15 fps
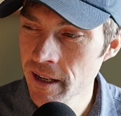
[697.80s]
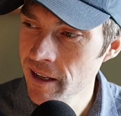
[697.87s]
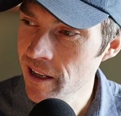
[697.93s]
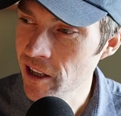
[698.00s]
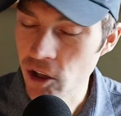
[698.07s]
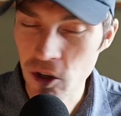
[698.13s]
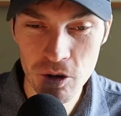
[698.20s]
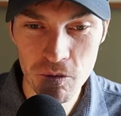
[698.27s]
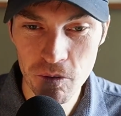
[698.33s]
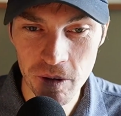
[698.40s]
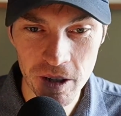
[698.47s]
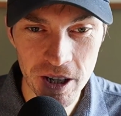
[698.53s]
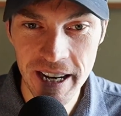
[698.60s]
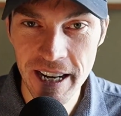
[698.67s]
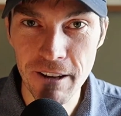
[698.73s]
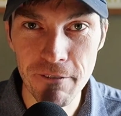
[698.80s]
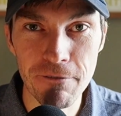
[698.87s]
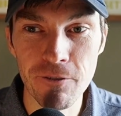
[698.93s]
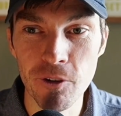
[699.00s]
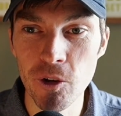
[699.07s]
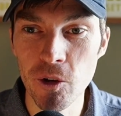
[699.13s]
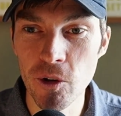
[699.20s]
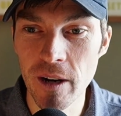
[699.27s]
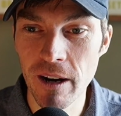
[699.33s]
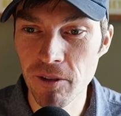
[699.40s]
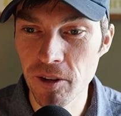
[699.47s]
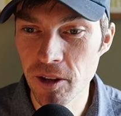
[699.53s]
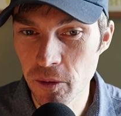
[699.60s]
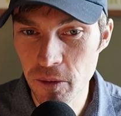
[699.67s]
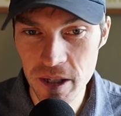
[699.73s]
couldn't get any food.
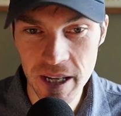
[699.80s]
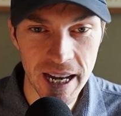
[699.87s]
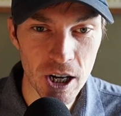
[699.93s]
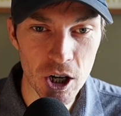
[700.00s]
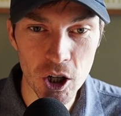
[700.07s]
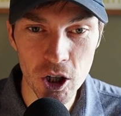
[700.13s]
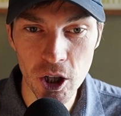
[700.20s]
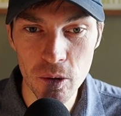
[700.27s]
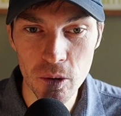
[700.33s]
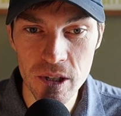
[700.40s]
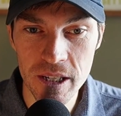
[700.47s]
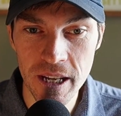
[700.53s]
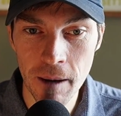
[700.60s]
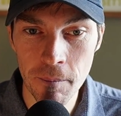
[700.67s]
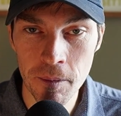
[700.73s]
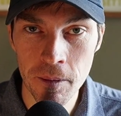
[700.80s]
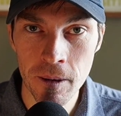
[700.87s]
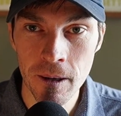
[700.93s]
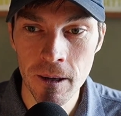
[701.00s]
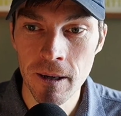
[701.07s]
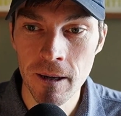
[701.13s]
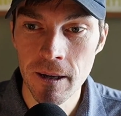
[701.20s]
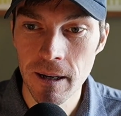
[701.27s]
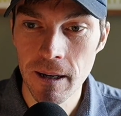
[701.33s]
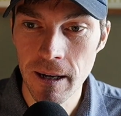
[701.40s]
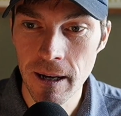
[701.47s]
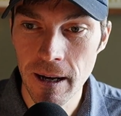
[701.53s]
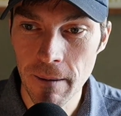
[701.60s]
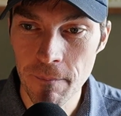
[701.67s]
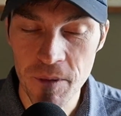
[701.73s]
Everything was kind of closed up.
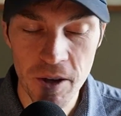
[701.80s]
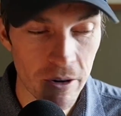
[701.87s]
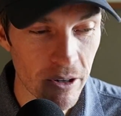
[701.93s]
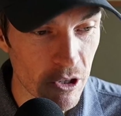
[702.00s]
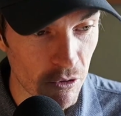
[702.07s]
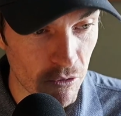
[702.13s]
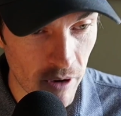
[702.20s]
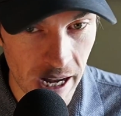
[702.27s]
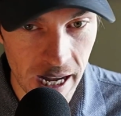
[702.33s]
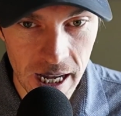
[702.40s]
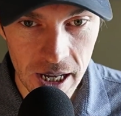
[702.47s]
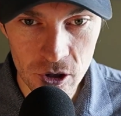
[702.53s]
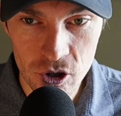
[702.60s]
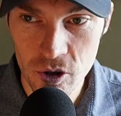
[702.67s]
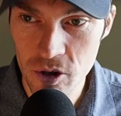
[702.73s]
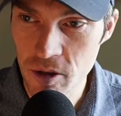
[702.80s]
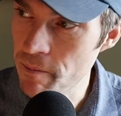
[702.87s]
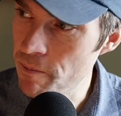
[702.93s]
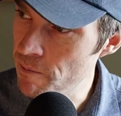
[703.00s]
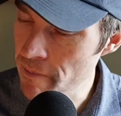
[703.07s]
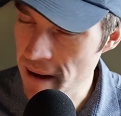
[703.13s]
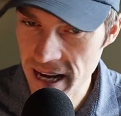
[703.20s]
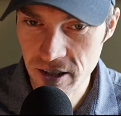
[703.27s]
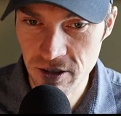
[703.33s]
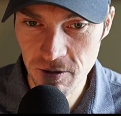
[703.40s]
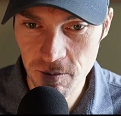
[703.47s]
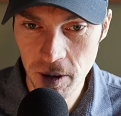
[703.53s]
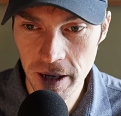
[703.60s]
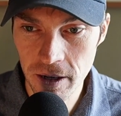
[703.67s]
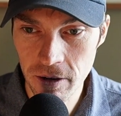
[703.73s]
There is a range. There's a massive
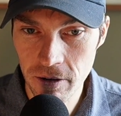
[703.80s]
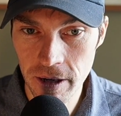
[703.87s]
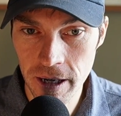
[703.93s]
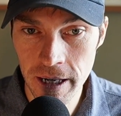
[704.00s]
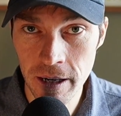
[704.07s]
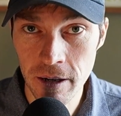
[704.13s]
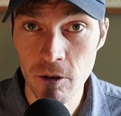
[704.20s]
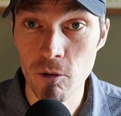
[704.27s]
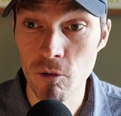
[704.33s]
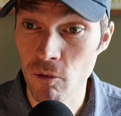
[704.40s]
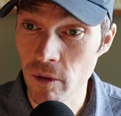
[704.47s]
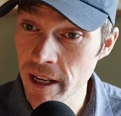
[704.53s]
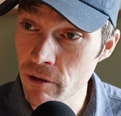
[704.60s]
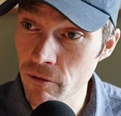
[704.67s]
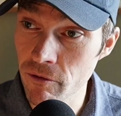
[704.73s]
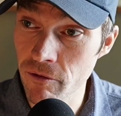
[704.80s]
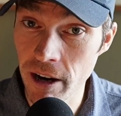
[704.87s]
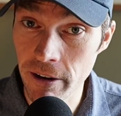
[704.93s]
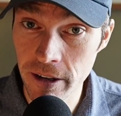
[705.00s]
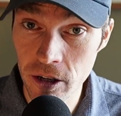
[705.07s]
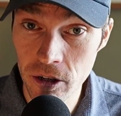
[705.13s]
putting green in very good